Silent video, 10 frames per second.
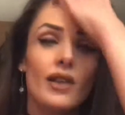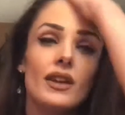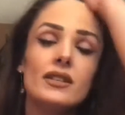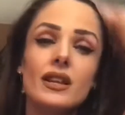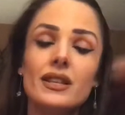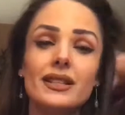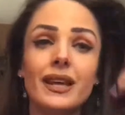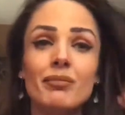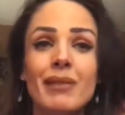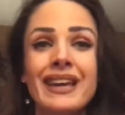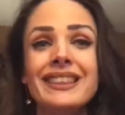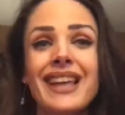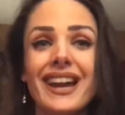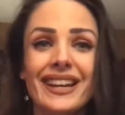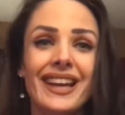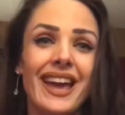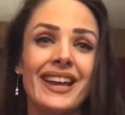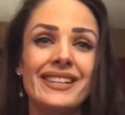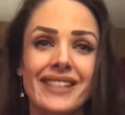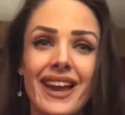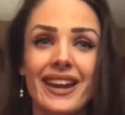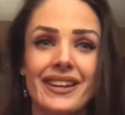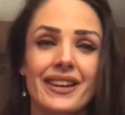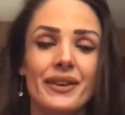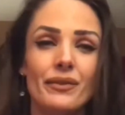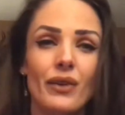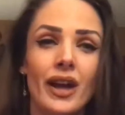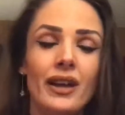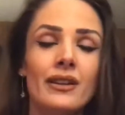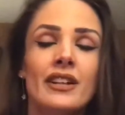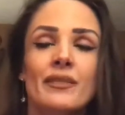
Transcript: They said it's like mainlining anxiety, right?